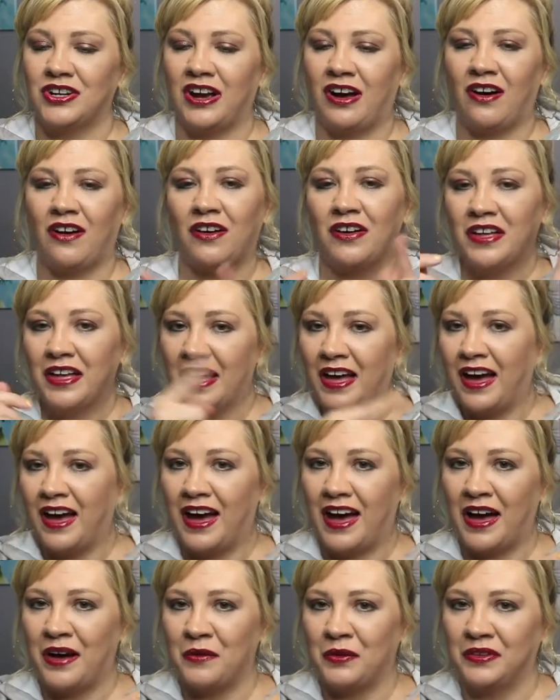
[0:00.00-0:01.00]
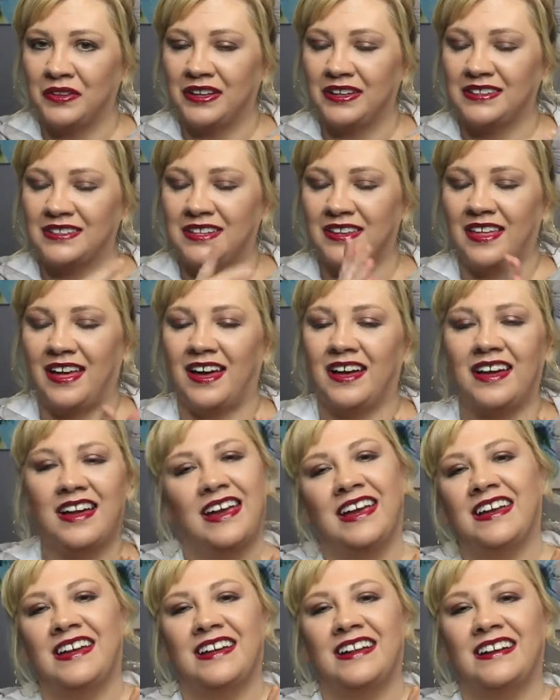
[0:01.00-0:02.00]
haul, I will link to that.
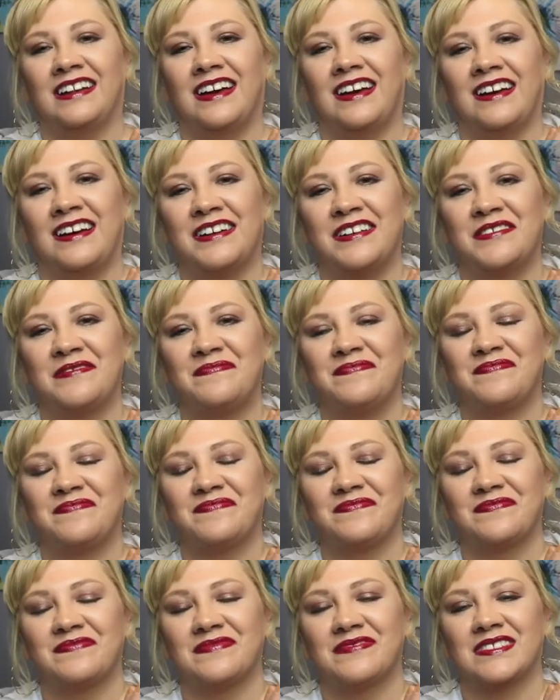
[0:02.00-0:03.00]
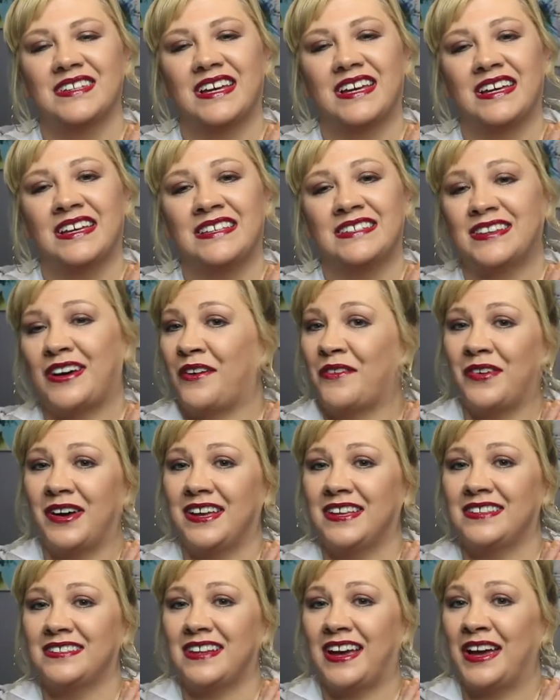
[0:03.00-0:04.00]
And as
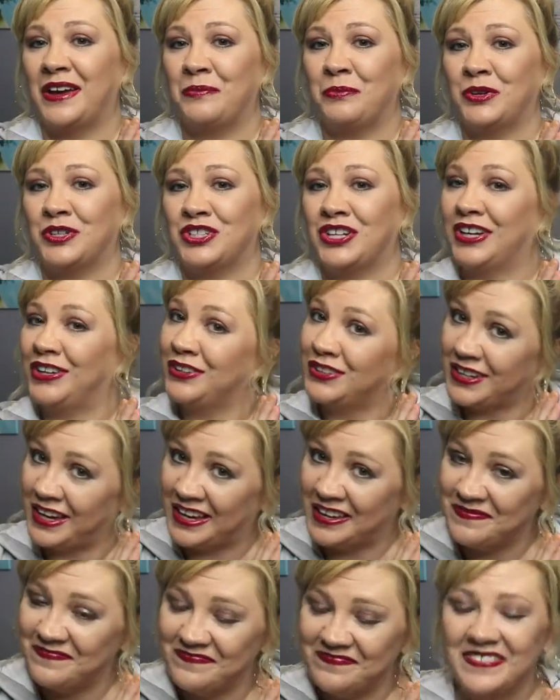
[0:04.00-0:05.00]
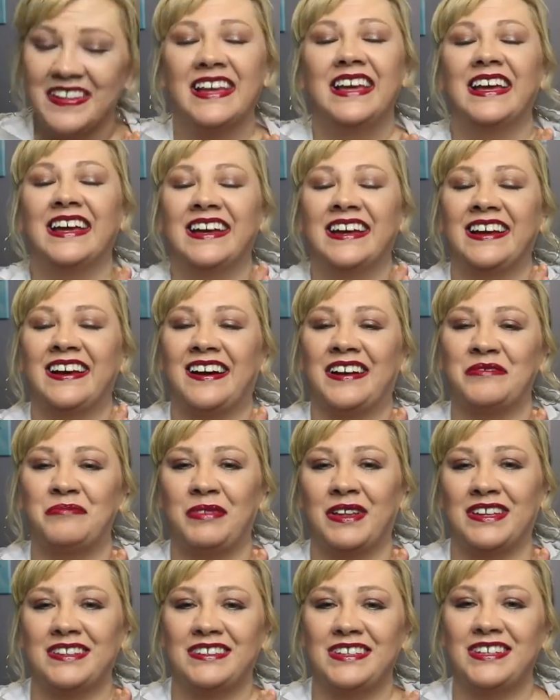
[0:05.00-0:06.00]
always, I appreciate your time. God
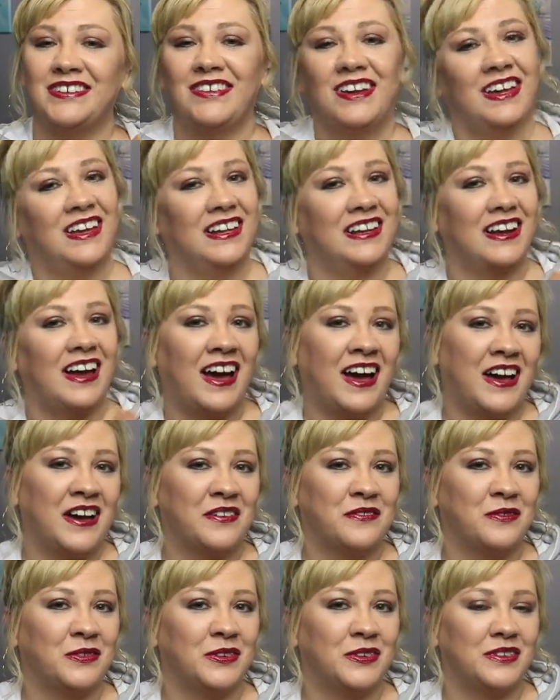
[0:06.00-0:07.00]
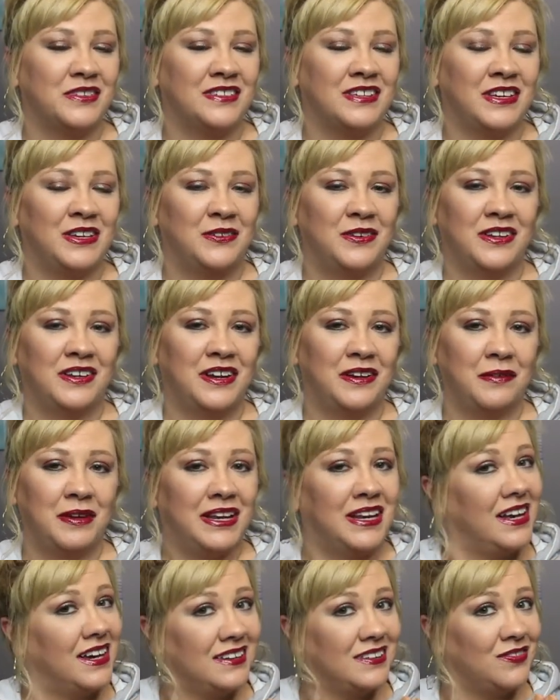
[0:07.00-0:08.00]
bless you, and I will see you in my
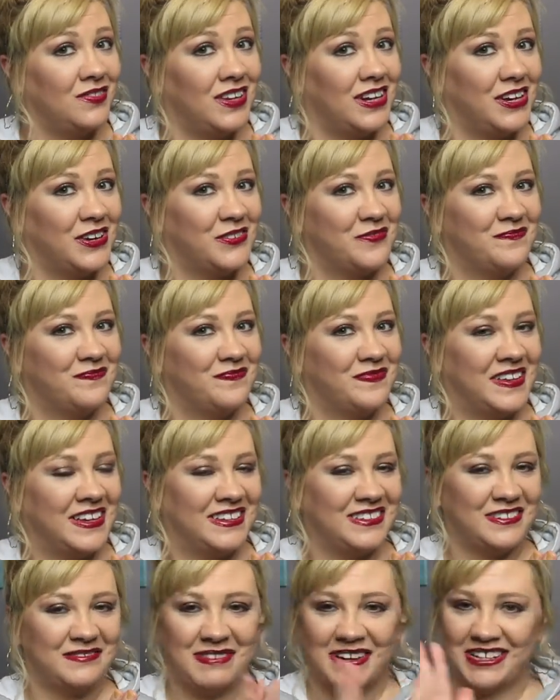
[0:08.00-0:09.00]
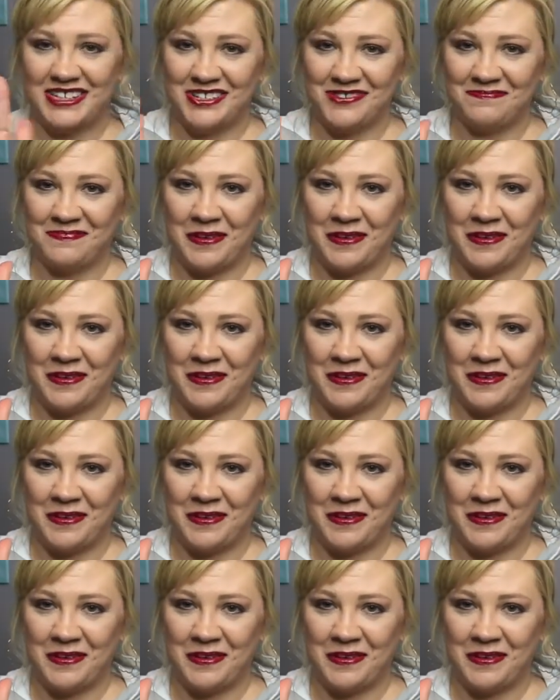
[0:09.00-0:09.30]
next video. Thanks so much.